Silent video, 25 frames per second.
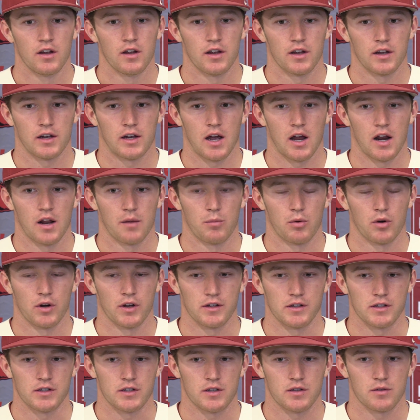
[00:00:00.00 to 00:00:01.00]
It kind of
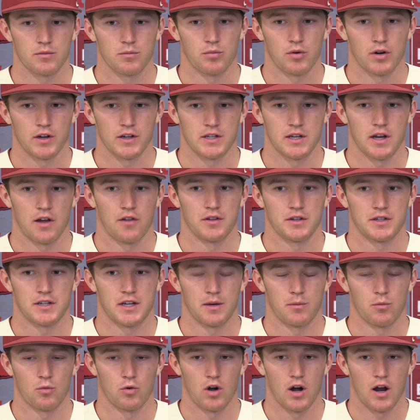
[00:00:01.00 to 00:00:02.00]
brings down the
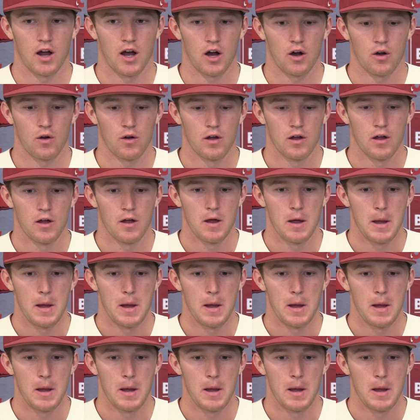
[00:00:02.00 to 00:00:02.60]
team morale.